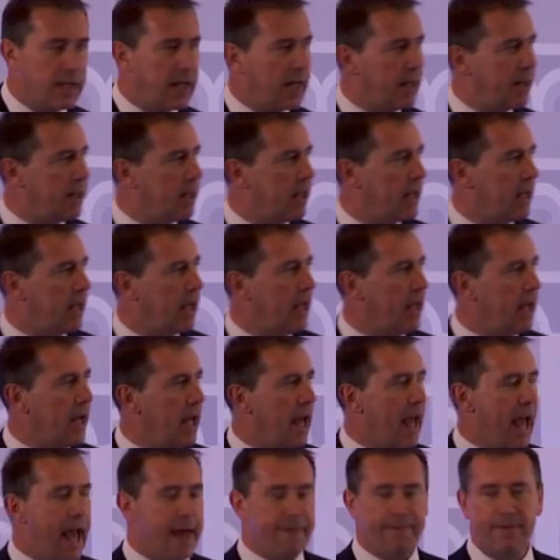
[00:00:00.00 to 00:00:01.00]
and the
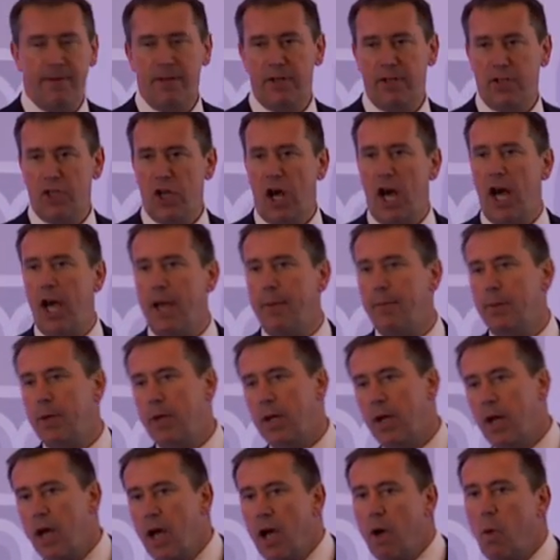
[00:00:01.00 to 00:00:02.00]
effort time
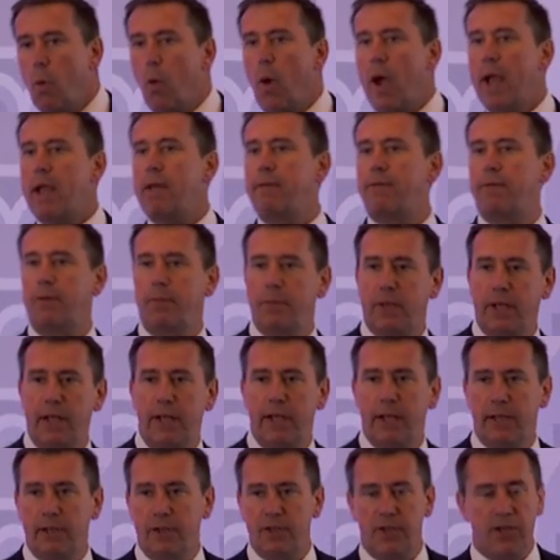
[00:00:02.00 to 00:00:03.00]
away from
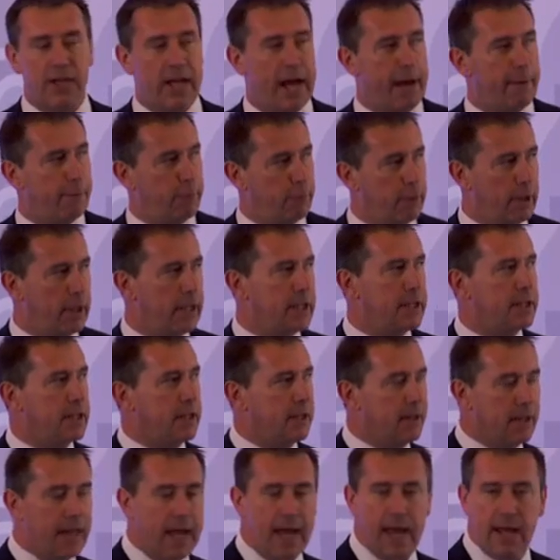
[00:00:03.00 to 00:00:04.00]
clinical staff,
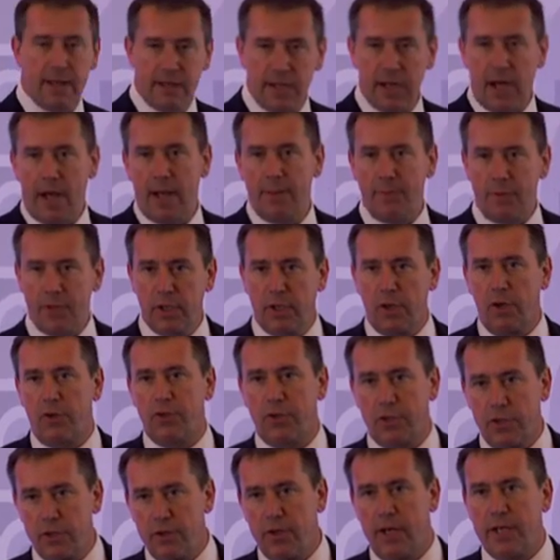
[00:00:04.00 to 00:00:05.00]
releasing their time to
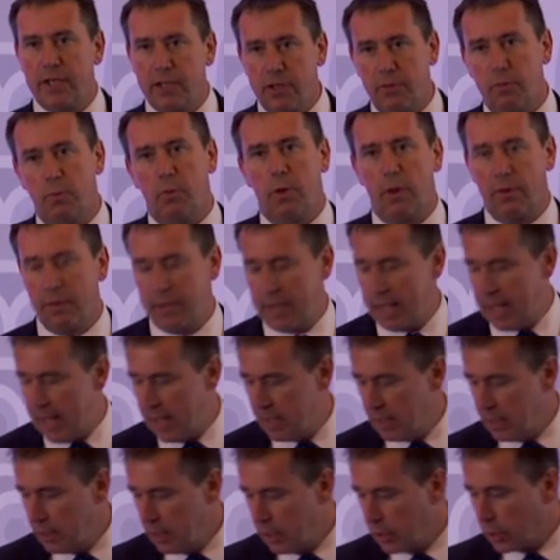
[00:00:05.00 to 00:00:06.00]
concentrate on what they're
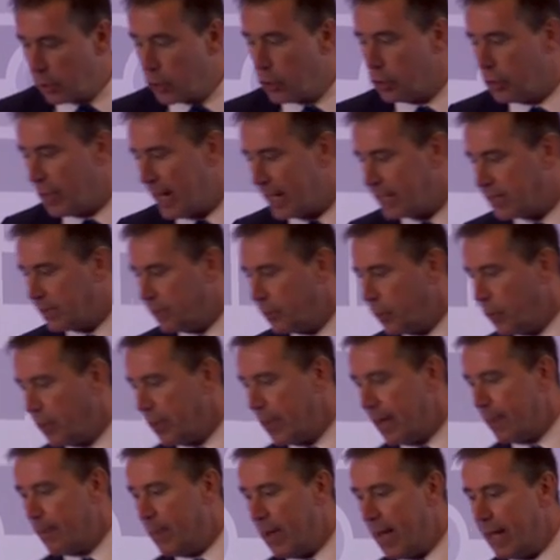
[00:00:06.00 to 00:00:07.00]
good at and what
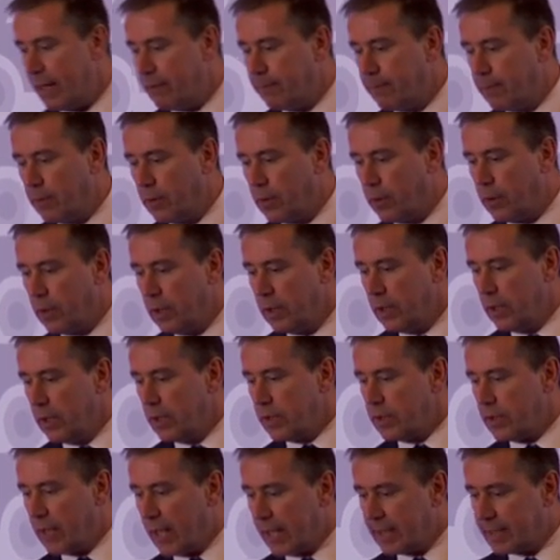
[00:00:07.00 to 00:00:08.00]
they're paid for.
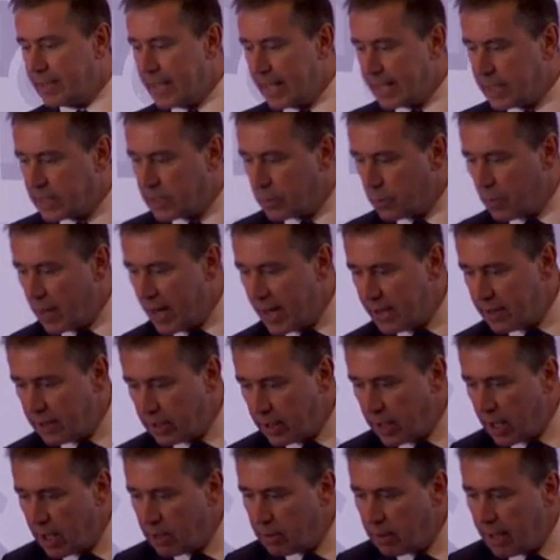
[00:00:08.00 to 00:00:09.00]
So that takes away the
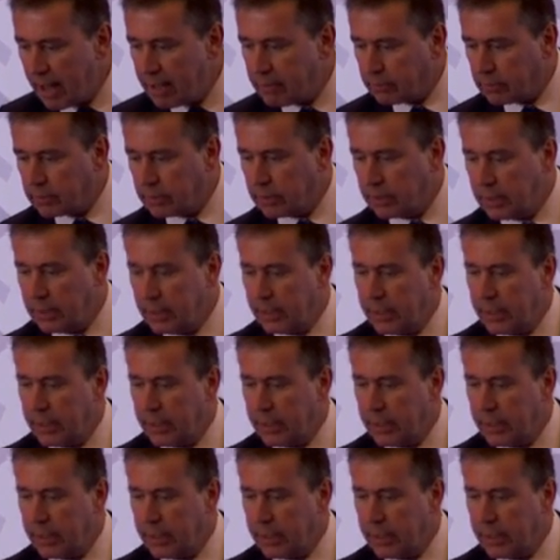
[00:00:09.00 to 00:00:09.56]
low-level